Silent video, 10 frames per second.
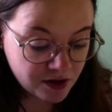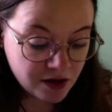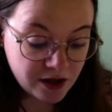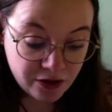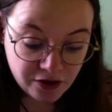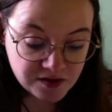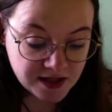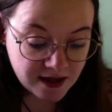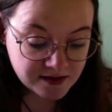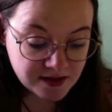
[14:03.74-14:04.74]

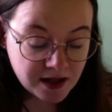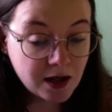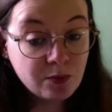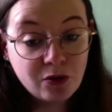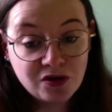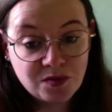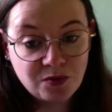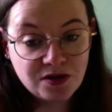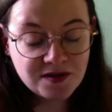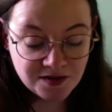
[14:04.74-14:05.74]
enthusiastic, and
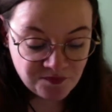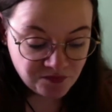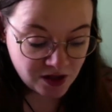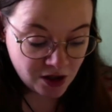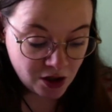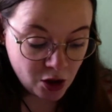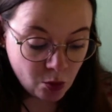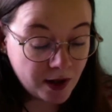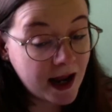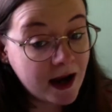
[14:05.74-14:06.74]
prosperous.
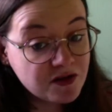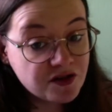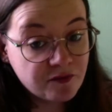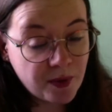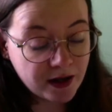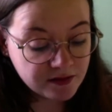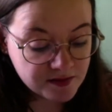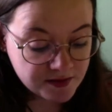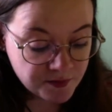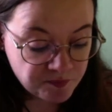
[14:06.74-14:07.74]
When out of
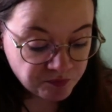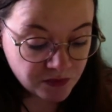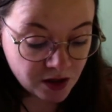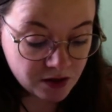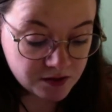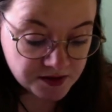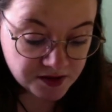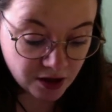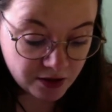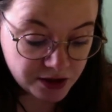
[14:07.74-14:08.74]
balance,
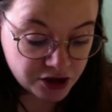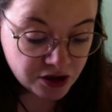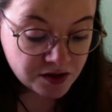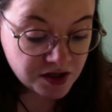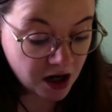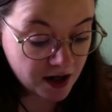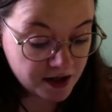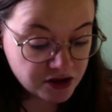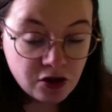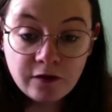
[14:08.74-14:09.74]
discouraged, tired,
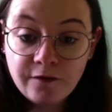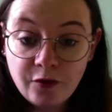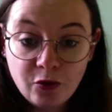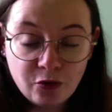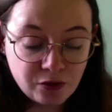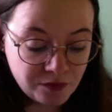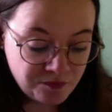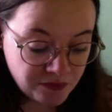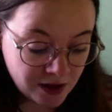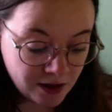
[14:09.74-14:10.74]
forlorn.
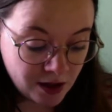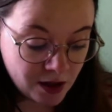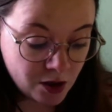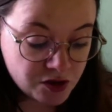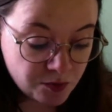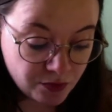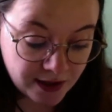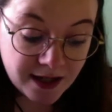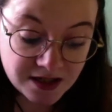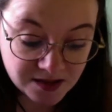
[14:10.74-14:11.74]
To bring
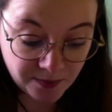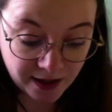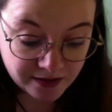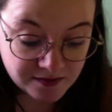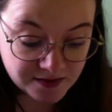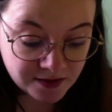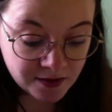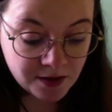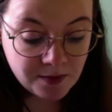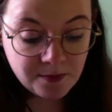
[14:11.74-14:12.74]
into balance,
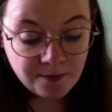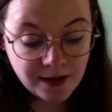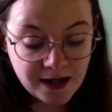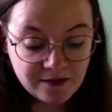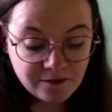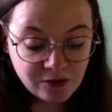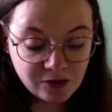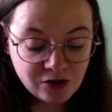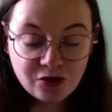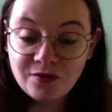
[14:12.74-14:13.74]
playful
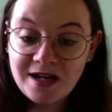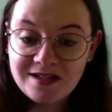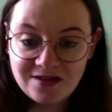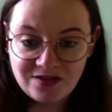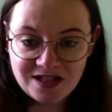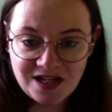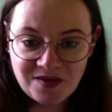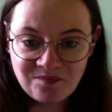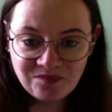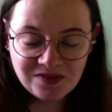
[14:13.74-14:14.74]
creativity.
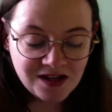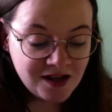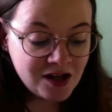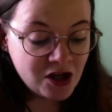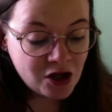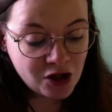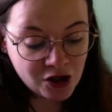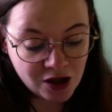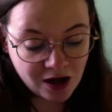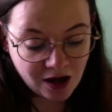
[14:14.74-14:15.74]

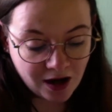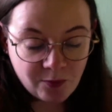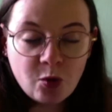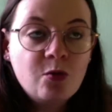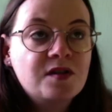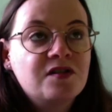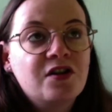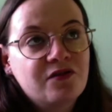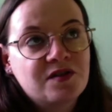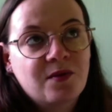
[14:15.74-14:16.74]
I'm always
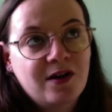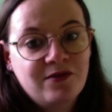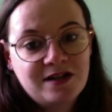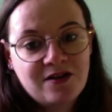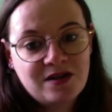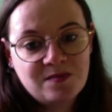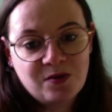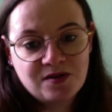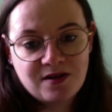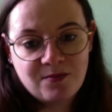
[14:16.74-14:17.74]
nervous when I read out these
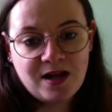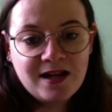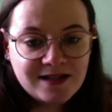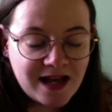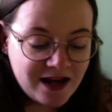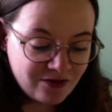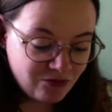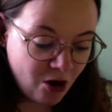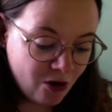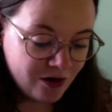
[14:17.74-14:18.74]
books and I'm going to say it
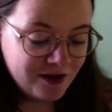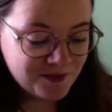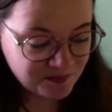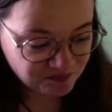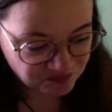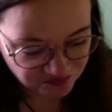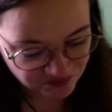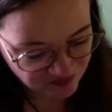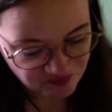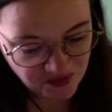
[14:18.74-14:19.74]
wrong.
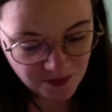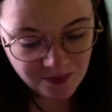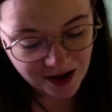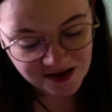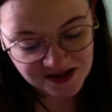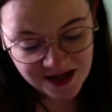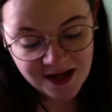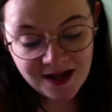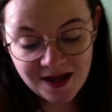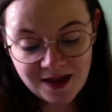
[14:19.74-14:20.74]
But
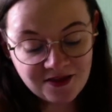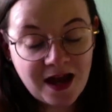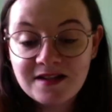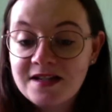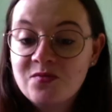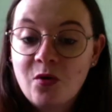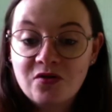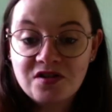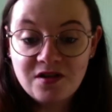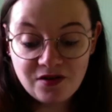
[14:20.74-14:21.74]
that is
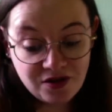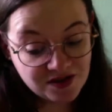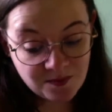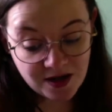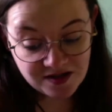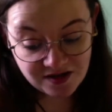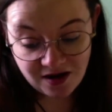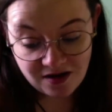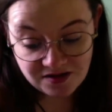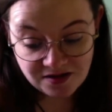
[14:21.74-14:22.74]
what the spider
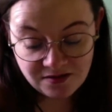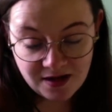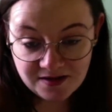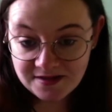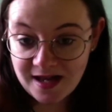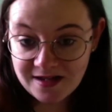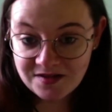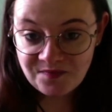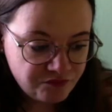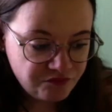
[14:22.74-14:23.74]
card has said.
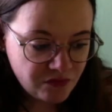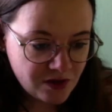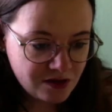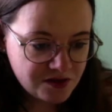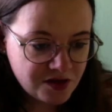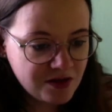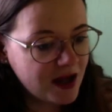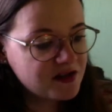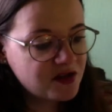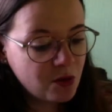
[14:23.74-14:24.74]
So, yeah,
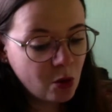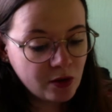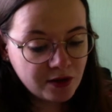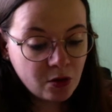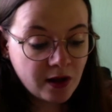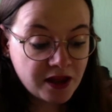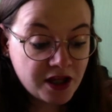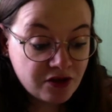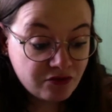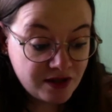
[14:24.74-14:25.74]
so all in all, I
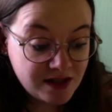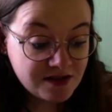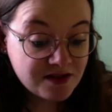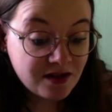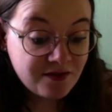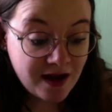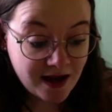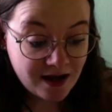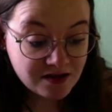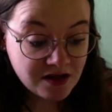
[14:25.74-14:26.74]
think the readings that I've
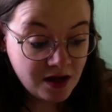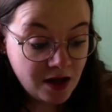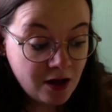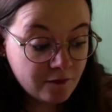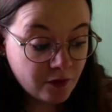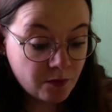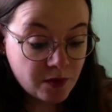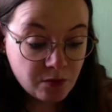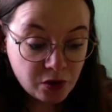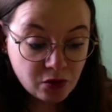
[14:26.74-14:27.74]
had from the
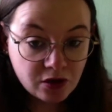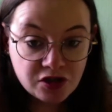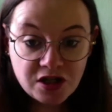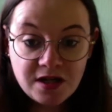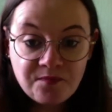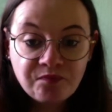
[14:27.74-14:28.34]
Moonology,